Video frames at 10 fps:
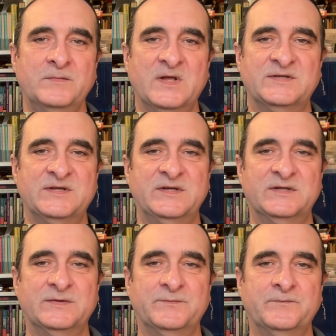
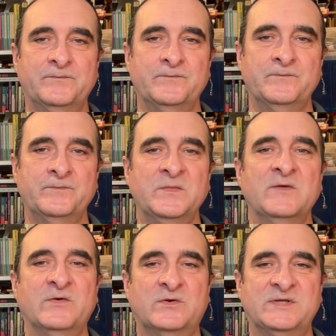Indeed,
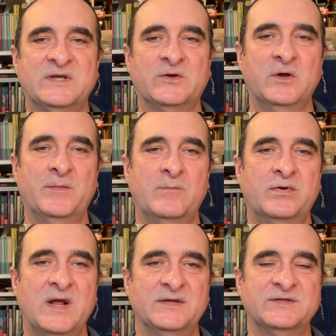for critic Herbert
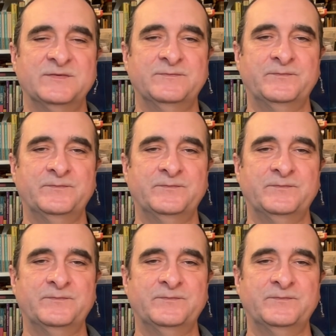Brandt,